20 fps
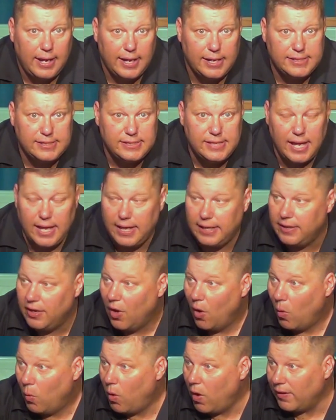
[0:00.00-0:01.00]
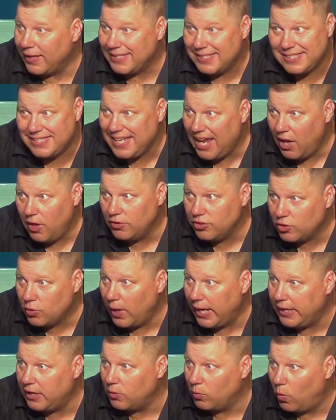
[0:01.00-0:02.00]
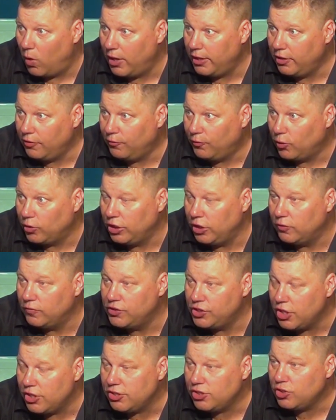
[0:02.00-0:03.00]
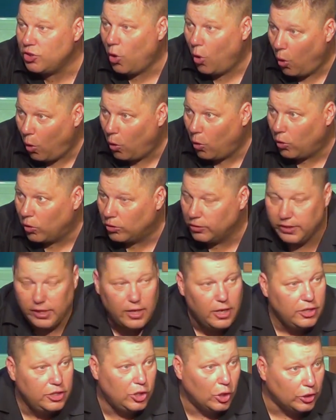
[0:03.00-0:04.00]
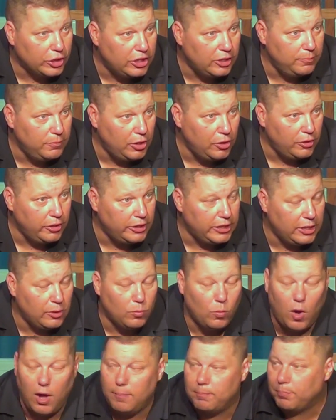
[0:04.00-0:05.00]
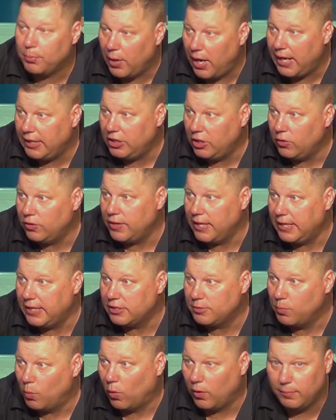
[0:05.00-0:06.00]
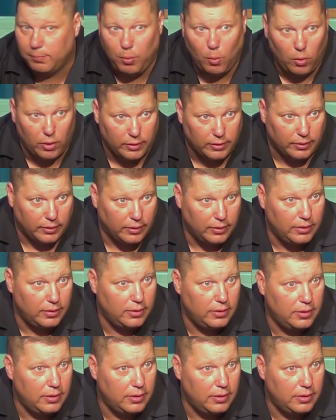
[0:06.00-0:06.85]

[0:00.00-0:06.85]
And I said, Well, it sounds great and wonderful. You've just told your community what bread you think is more important.